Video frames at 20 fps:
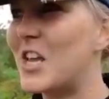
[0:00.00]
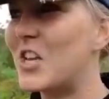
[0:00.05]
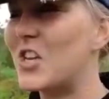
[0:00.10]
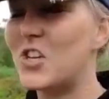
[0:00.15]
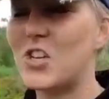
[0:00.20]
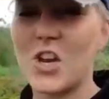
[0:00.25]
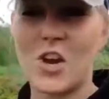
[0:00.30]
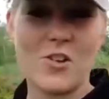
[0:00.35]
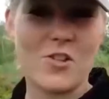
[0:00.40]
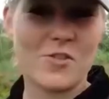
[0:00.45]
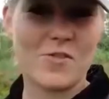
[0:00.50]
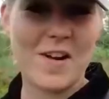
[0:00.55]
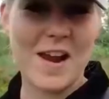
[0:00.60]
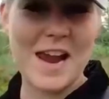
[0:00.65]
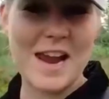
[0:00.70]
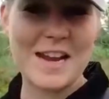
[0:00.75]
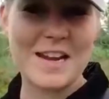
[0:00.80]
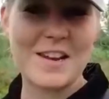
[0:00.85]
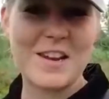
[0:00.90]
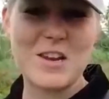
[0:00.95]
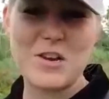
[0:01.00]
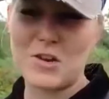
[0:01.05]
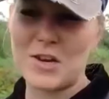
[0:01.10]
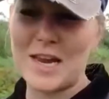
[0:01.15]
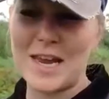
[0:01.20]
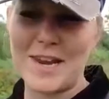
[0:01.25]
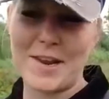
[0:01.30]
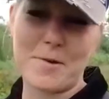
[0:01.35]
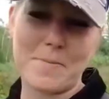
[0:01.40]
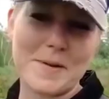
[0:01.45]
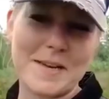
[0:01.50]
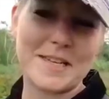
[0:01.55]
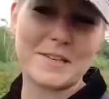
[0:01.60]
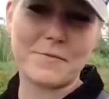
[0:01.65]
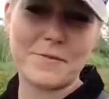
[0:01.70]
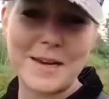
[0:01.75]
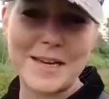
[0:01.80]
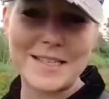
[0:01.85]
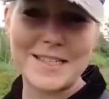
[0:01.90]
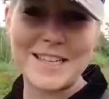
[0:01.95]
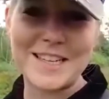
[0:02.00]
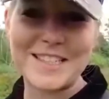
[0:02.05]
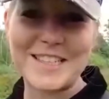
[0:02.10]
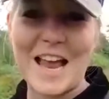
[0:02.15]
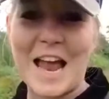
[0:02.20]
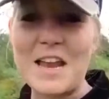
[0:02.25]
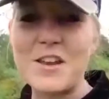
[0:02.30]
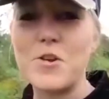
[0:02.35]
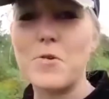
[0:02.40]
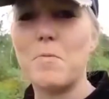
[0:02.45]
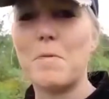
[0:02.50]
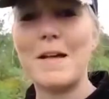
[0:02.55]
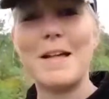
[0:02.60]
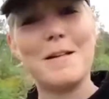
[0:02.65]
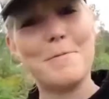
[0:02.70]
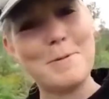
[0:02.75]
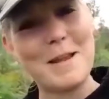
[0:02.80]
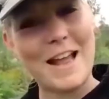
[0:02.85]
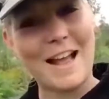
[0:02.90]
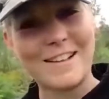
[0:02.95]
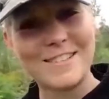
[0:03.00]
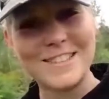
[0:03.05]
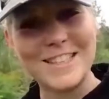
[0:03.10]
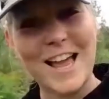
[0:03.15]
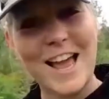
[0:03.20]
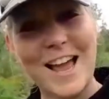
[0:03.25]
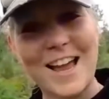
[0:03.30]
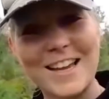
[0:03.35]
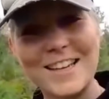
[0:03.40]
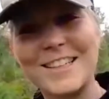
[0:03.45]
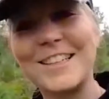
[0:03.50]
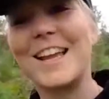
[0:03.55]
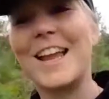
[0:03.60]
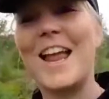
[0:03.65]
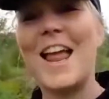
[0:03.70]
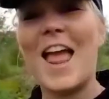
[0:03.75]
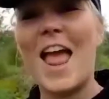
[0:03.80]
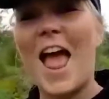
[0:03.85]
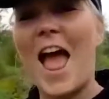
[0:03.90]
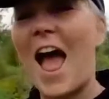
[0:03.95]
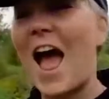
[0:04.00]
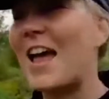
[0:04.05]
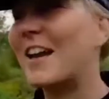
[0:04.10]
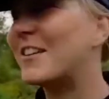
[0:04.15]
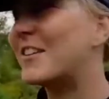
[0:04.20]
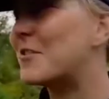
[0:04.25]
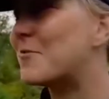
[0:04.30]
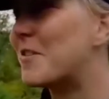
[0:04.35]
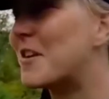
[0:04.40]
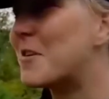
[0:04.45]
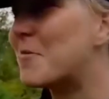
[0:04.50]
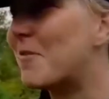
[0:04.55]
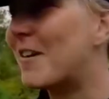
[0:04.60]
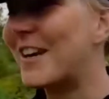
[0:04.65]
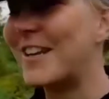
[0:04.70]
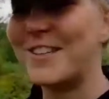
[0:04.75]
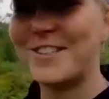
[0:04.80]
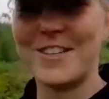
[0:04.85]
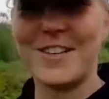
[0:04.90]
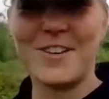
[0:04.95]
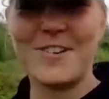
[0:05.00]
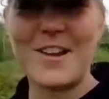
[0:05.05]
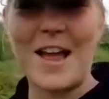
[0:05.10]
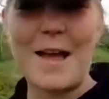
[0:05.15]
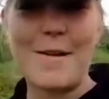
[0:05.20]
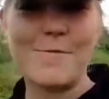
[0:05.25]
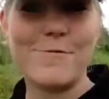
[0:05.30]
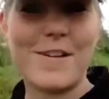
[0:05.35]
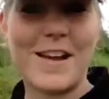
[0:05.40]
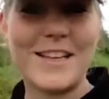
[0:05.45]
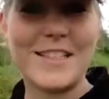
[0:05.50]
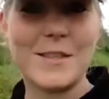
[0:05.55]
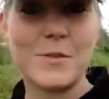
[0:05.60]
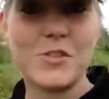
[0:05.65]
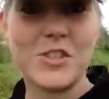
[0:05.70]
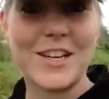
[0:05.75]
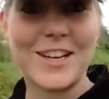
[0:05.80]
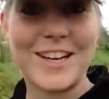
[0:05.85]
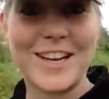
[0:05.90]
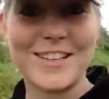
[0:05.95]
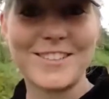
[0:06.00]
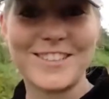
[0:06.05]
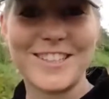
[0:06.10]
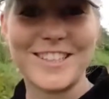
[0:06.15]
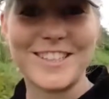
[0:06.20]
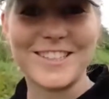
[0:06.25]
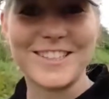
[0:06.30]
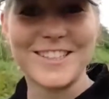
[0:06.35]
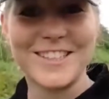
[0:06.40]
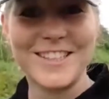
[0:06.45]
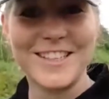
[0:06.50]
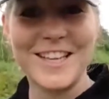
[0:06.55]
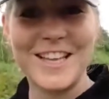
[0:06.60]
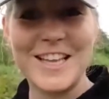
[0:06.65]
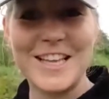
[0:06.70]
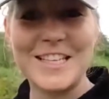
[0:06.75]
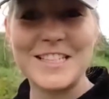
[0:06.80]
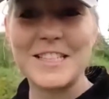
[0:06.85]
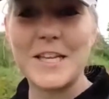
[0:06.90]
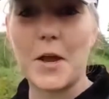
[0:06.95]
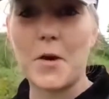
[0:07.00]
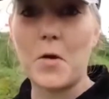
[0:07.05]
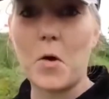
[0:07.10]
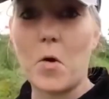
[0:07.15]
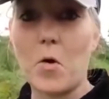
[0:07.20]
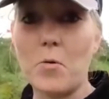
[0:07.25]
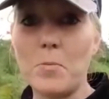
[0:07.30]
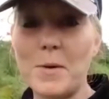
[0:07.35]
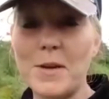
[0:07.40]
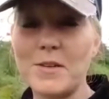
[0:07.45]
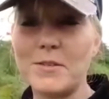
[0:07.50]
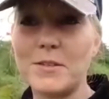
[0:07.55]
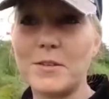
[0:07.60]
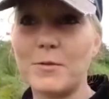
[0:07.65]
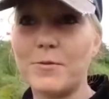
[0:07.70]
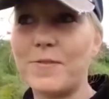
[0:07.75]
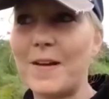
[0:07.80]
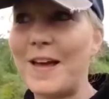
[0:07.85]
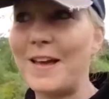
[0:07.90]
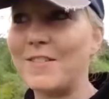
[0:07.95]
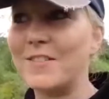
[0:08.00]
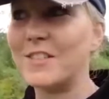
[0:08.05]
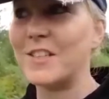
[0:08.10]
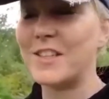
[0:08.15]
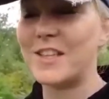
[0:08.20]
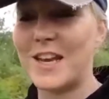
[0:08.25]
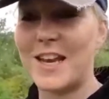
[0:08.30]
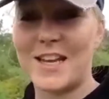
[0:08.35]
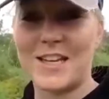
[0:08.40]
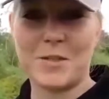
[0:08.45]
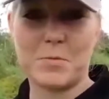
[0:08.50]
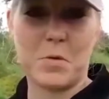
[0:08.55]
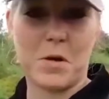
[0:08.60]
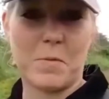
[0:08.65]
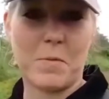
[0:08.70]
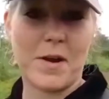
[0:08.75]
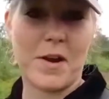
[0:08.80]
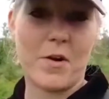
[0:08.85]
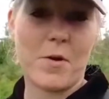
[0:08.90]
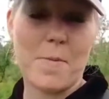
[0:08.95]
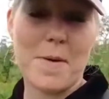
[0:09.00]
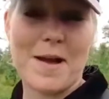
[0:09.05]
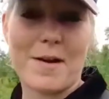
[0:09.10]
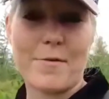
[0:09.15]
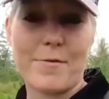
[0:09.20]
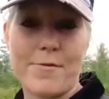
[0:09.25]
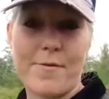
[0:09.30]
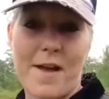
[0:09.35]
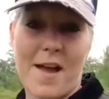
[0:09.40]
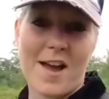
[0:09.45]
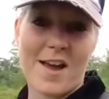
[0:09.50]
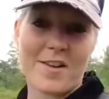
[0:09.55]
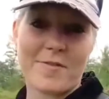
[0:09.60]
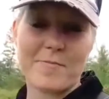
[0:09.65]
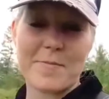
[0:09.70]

show the rain that you cannot be defeated, and you will be outside and do what you want to do and find some geocaches. So almost found the next one. We are about 5